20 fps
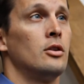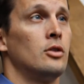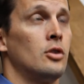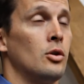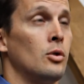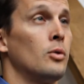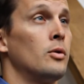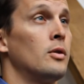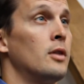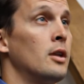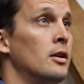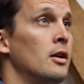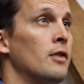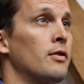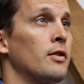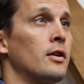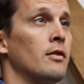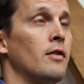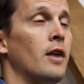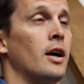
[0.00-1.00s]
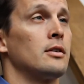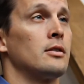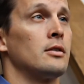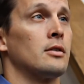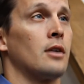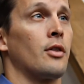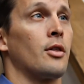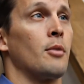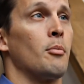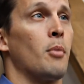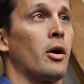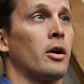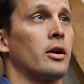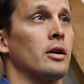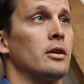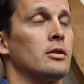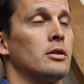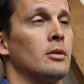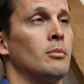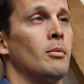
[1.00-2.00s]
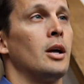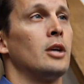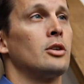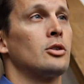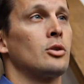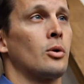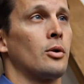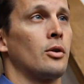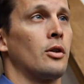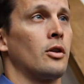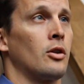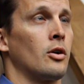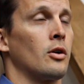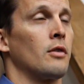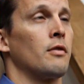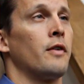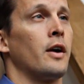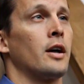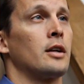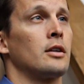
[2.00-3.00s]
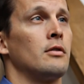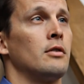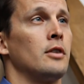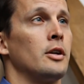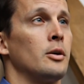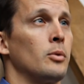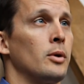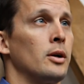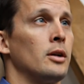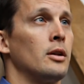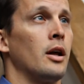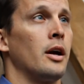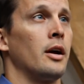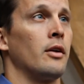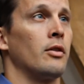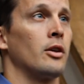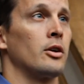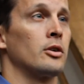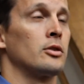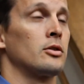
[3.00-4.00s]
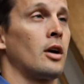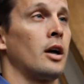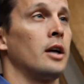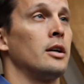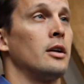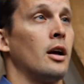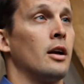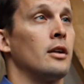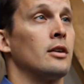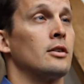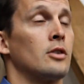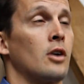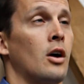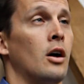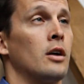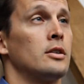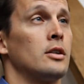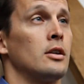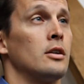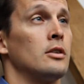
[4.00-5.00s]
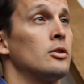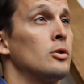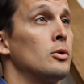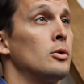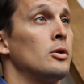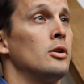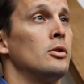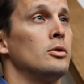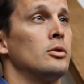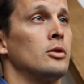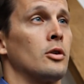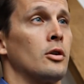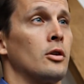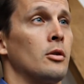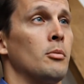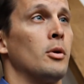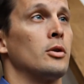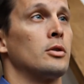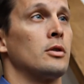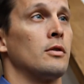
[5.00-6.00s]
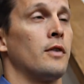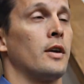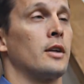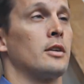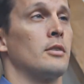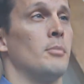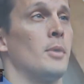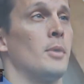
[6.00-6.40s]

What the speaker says: to the different devices on the market to make sure that they're effectively relaying their site and its content to a user in the most effective